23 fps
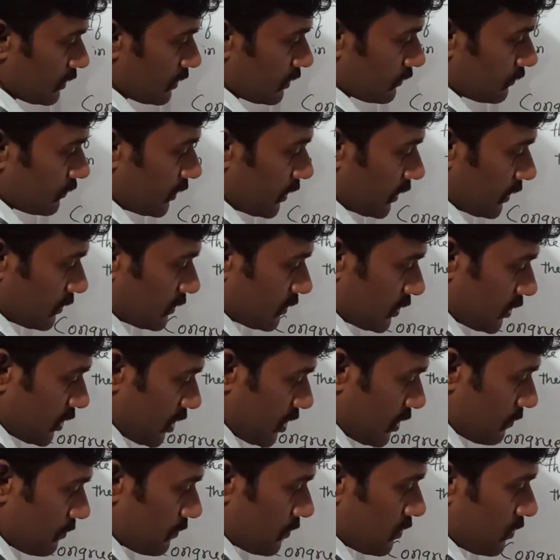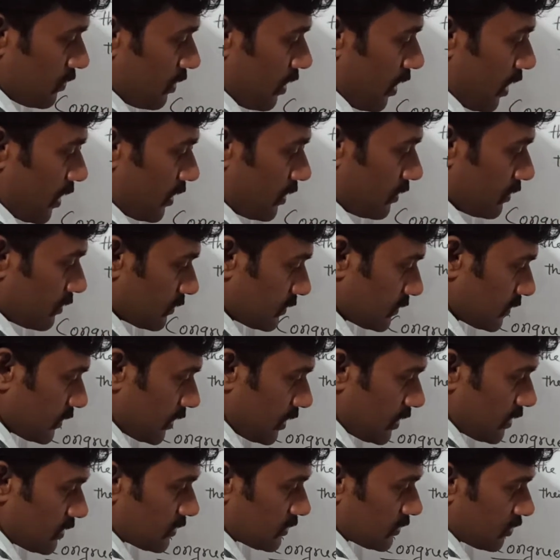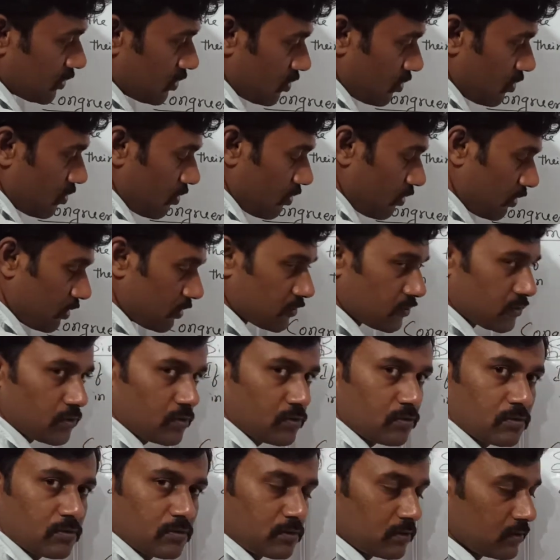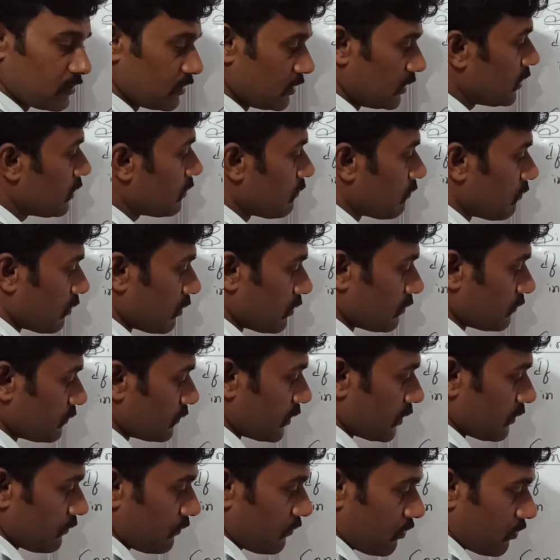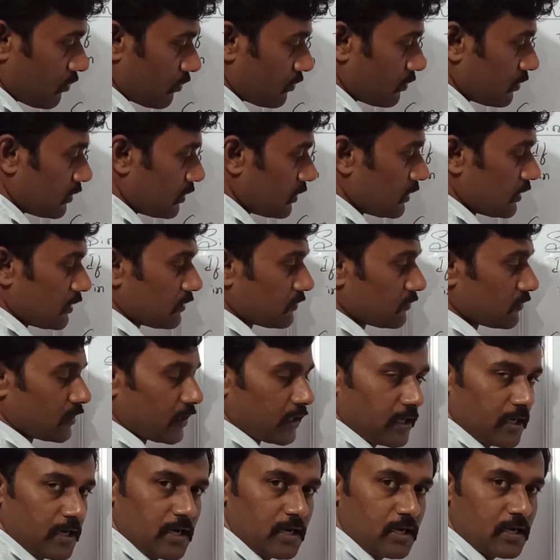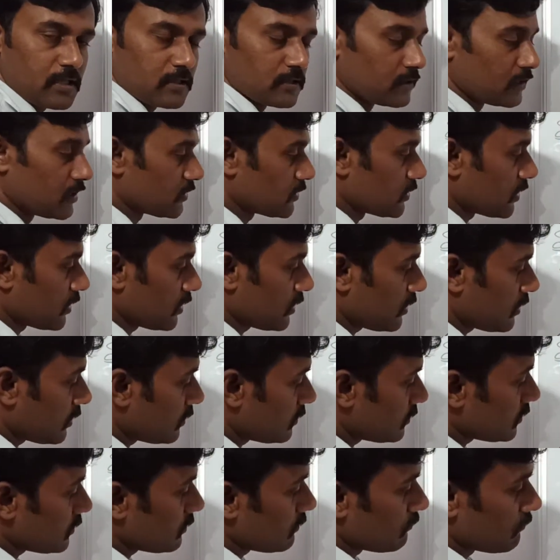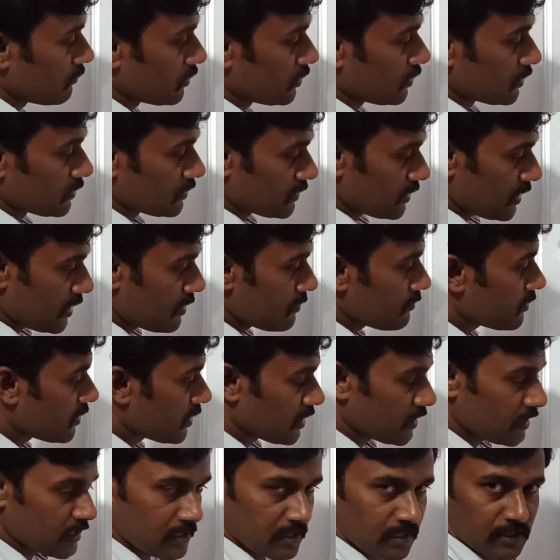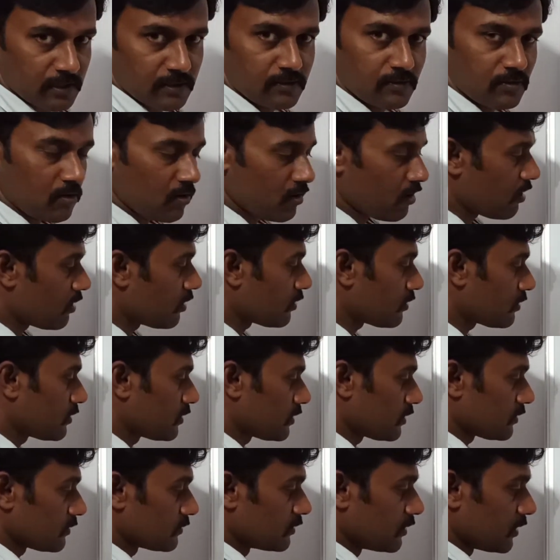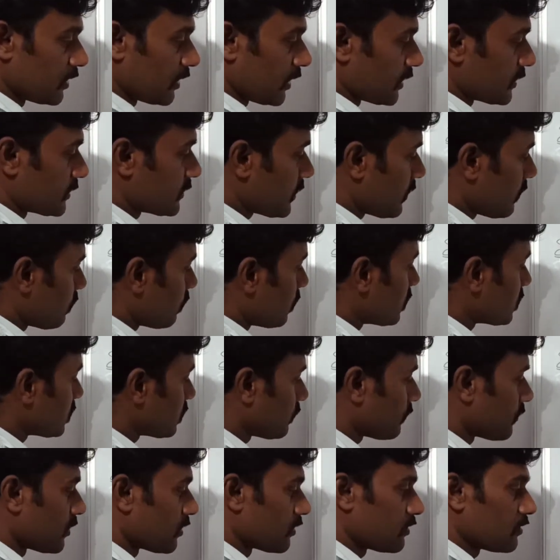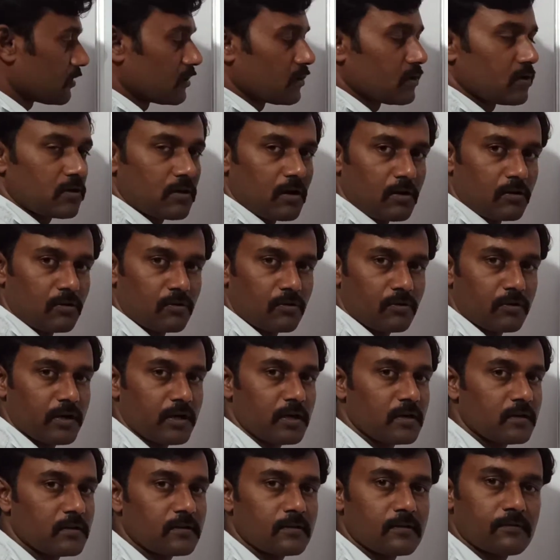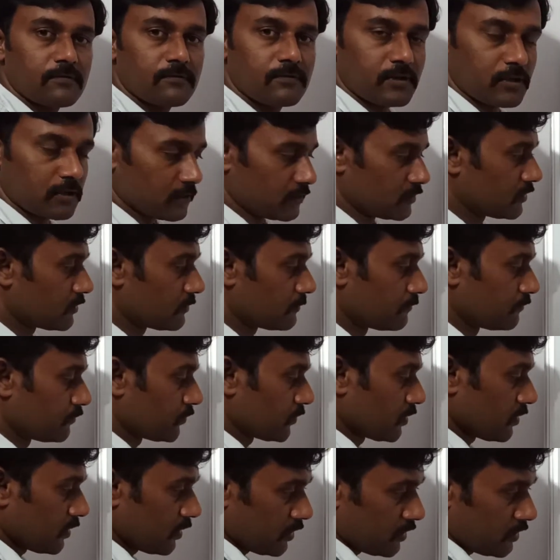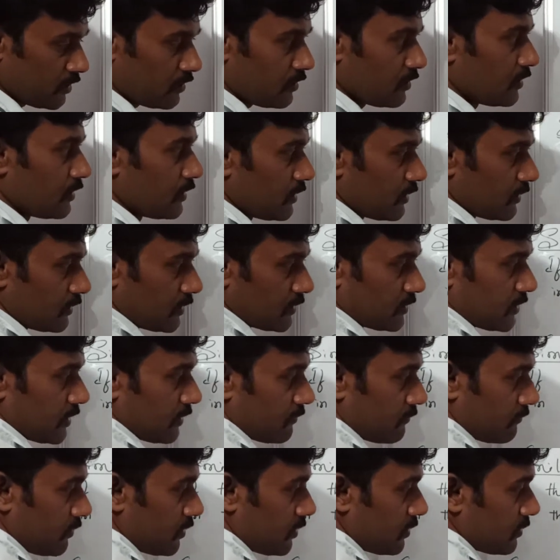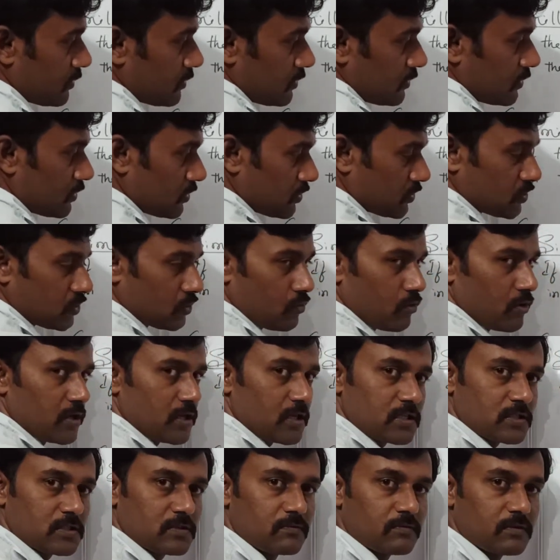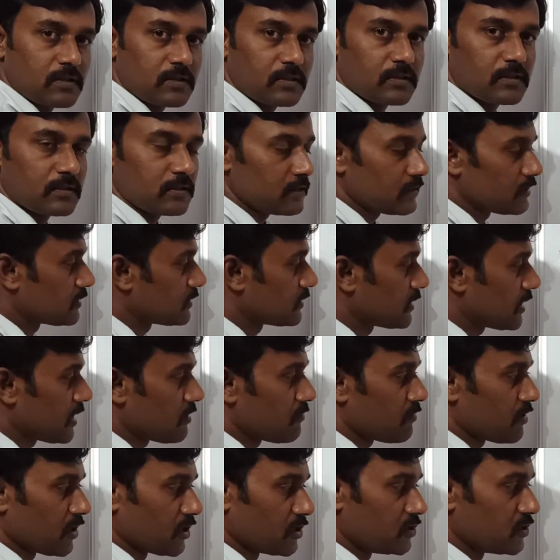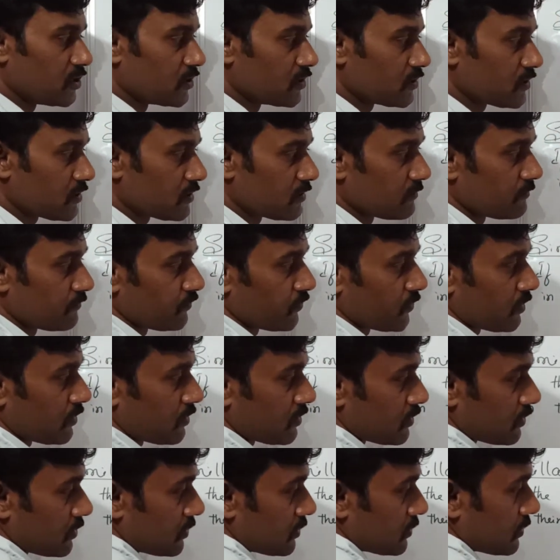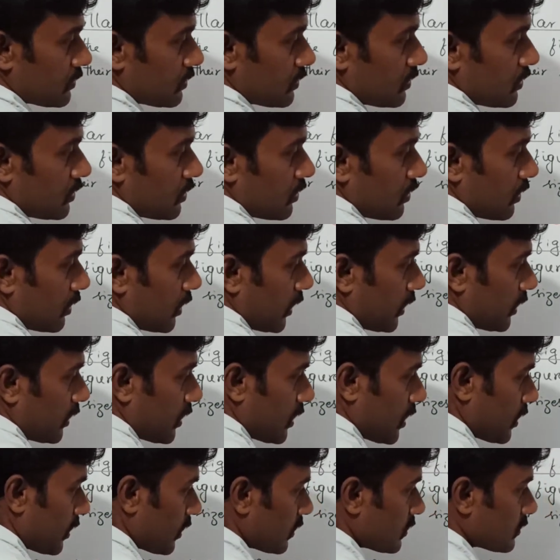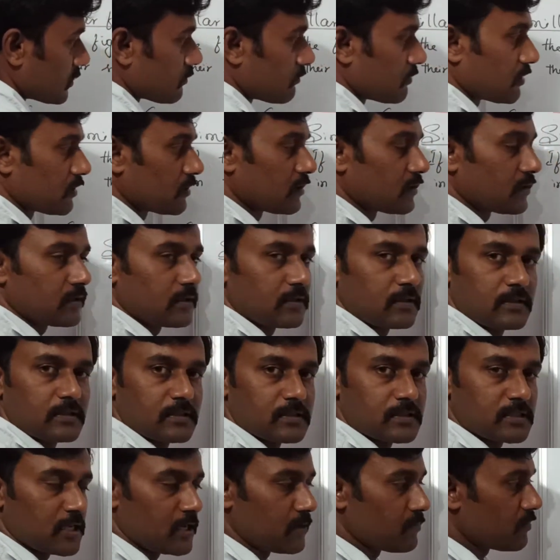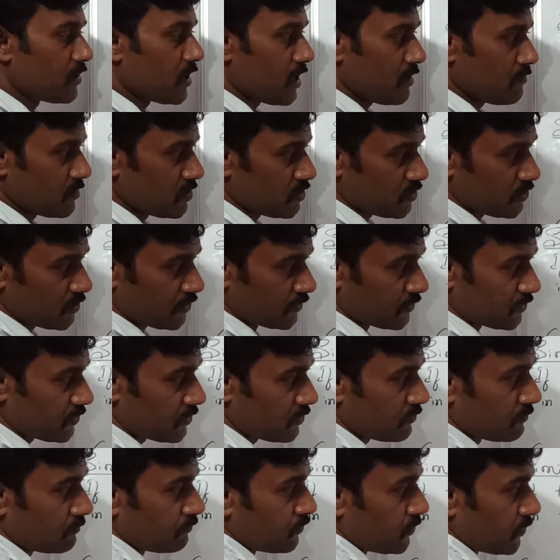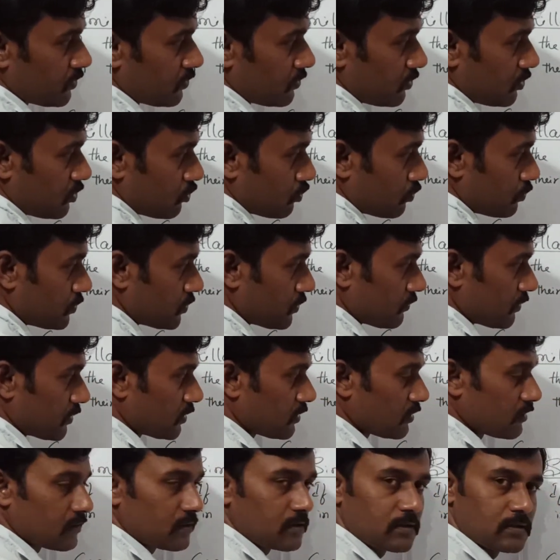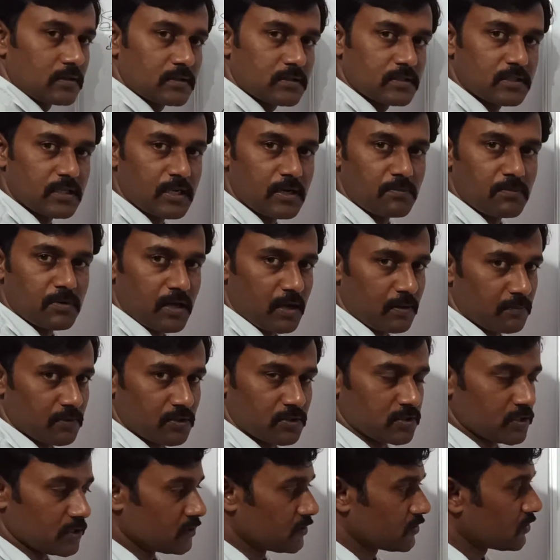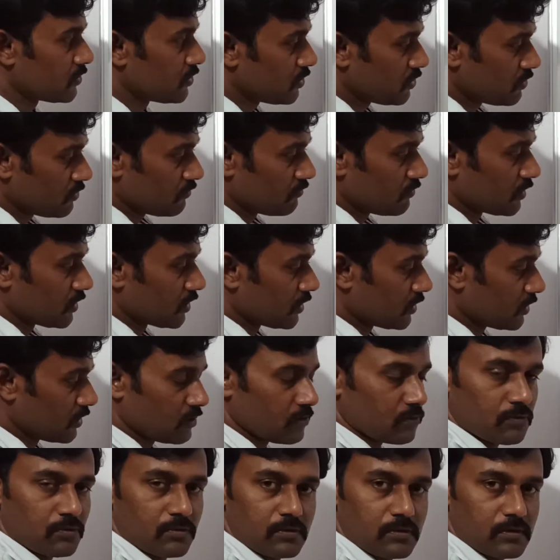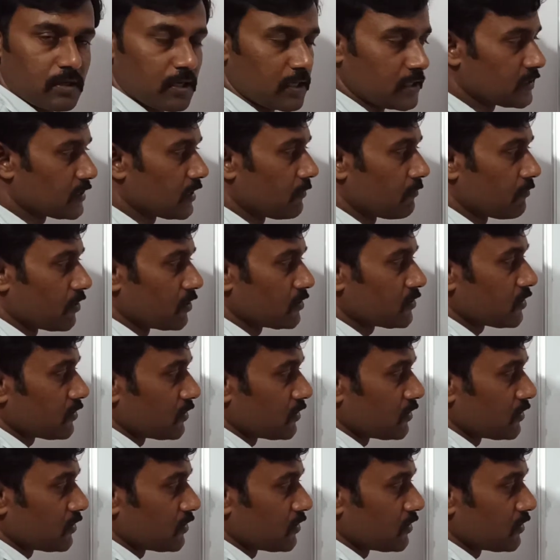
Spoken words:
Their shape and size also equal. Therefore, the circles with the same radii are the examples for congruent figures. And in the same way, squares with the same edges, rectangles with the same dimensions, cubes with same dimensions, we can give examples.